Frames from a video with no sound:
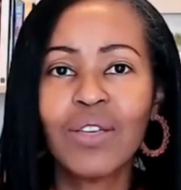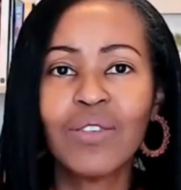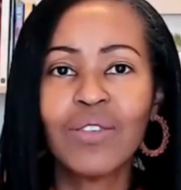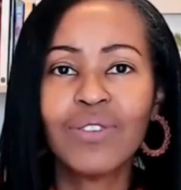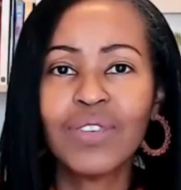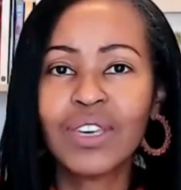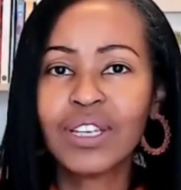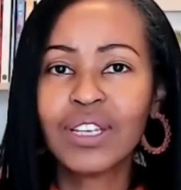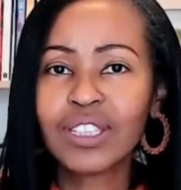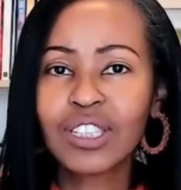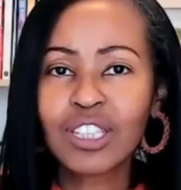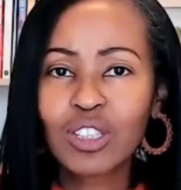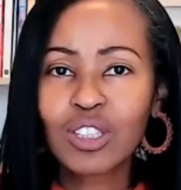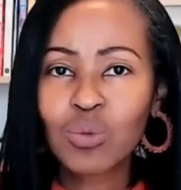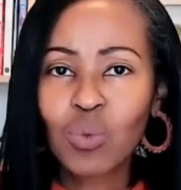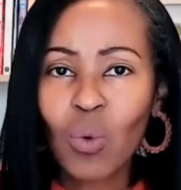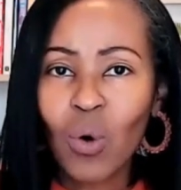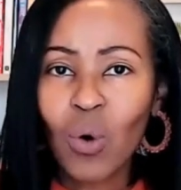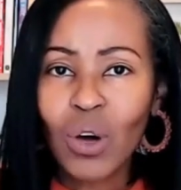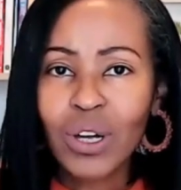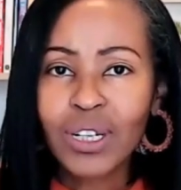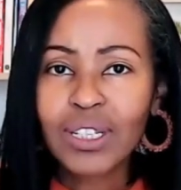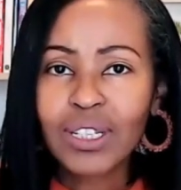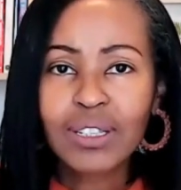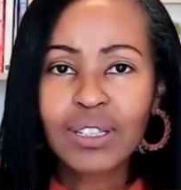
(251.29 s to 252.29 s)
this is
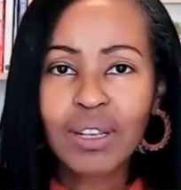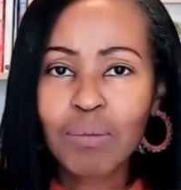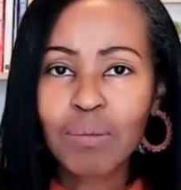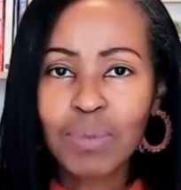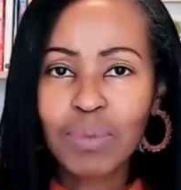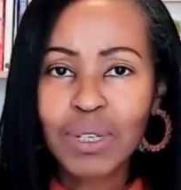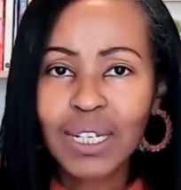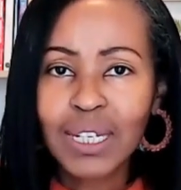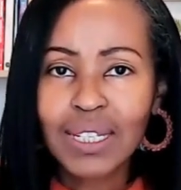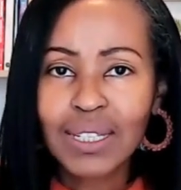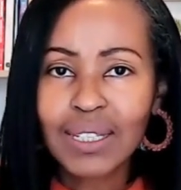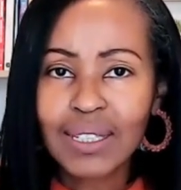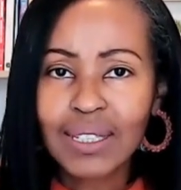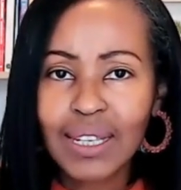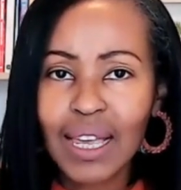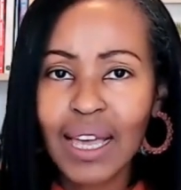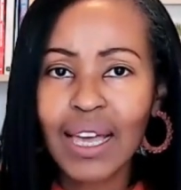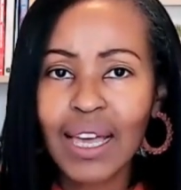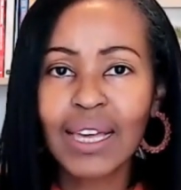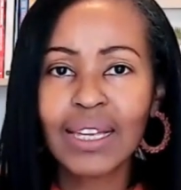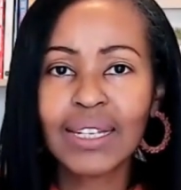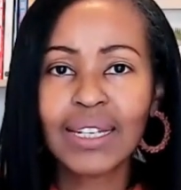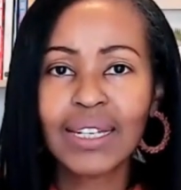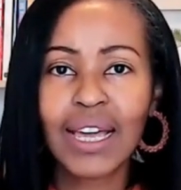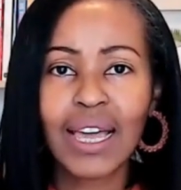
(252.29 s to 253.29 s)
what somebody
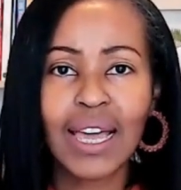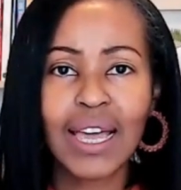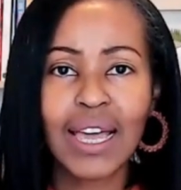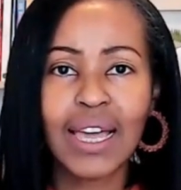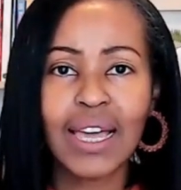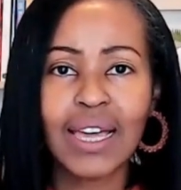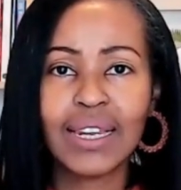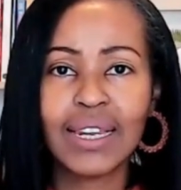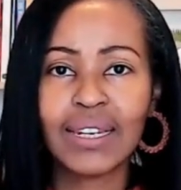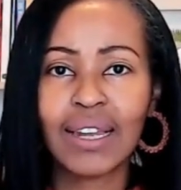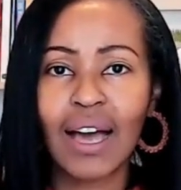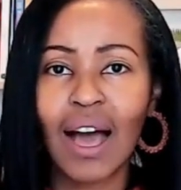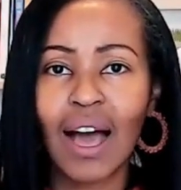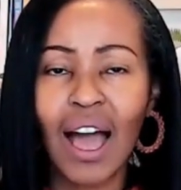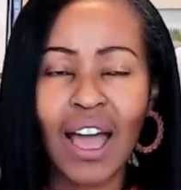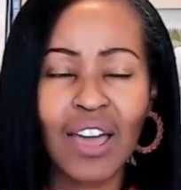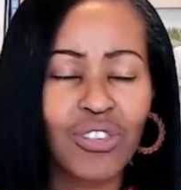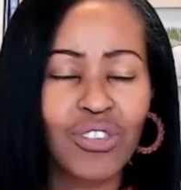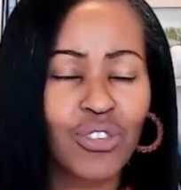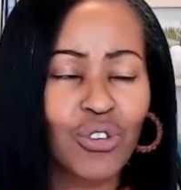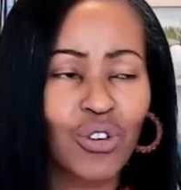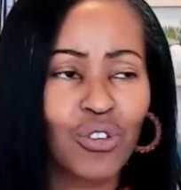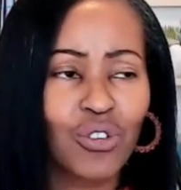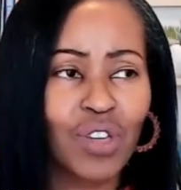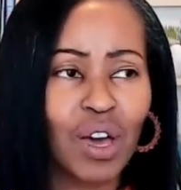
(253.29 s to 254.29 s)
said and
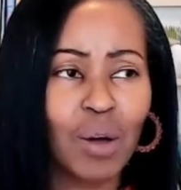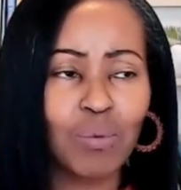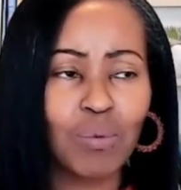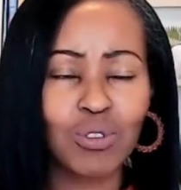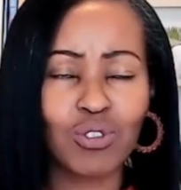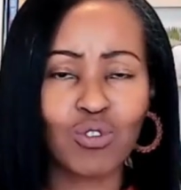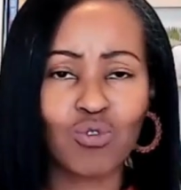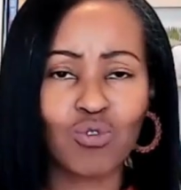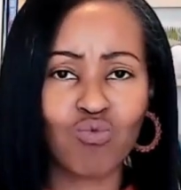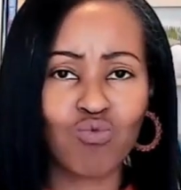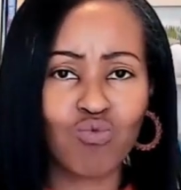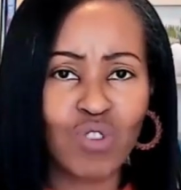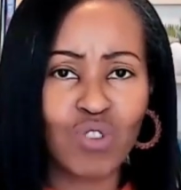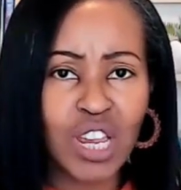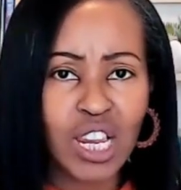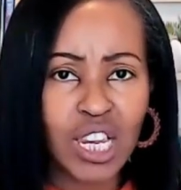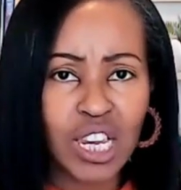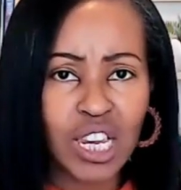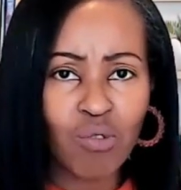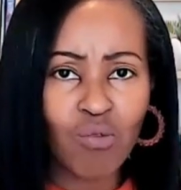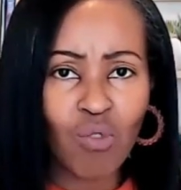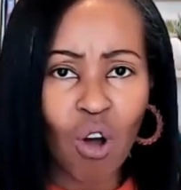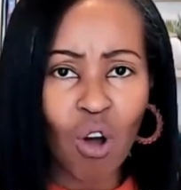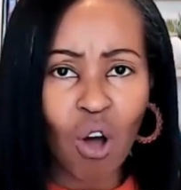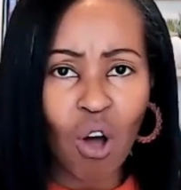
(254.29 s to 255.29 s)
i thought that was
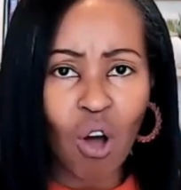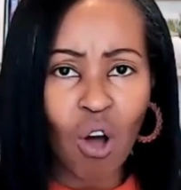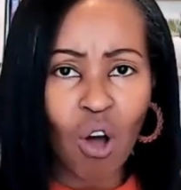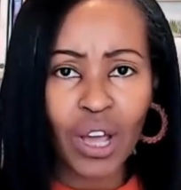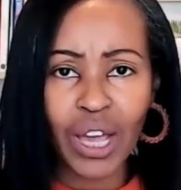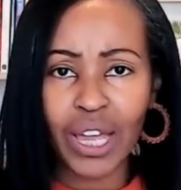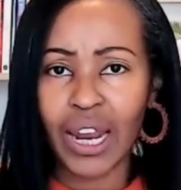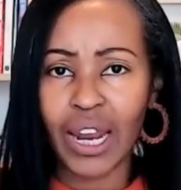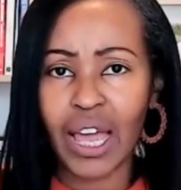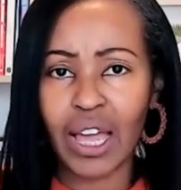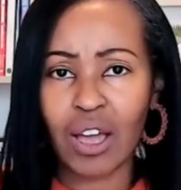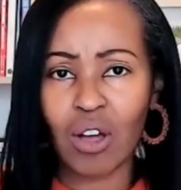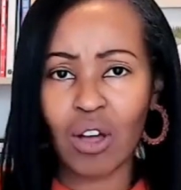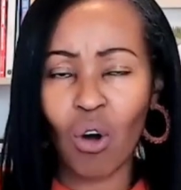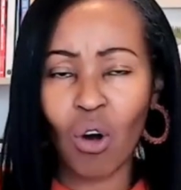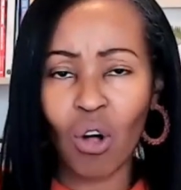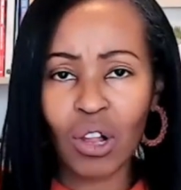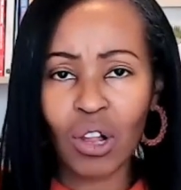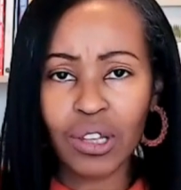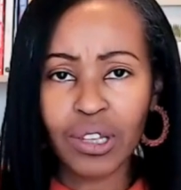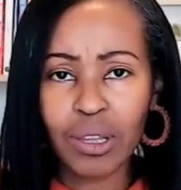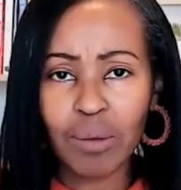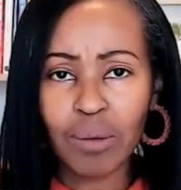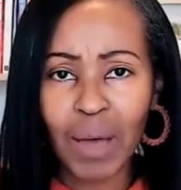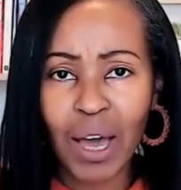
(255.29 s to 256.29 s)
really wrong and i
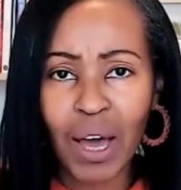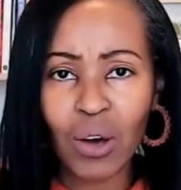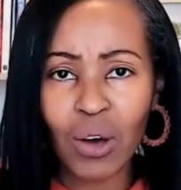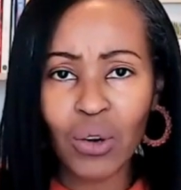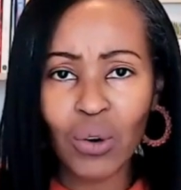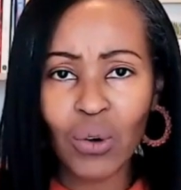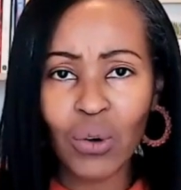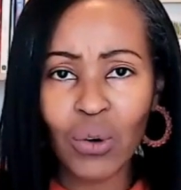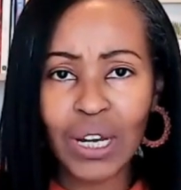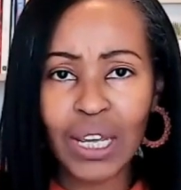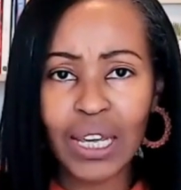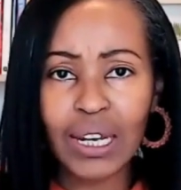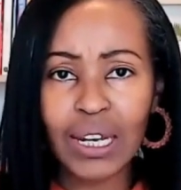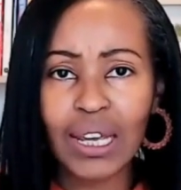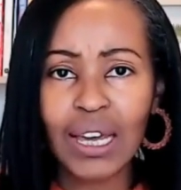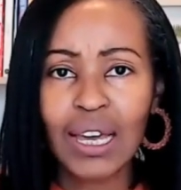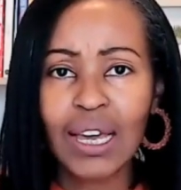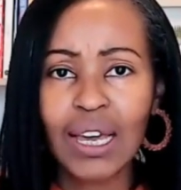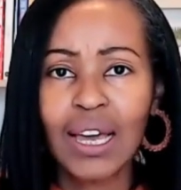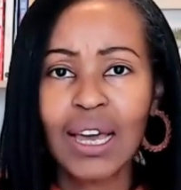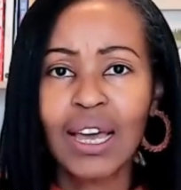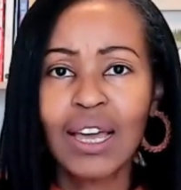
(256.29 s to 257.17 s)
call them out on it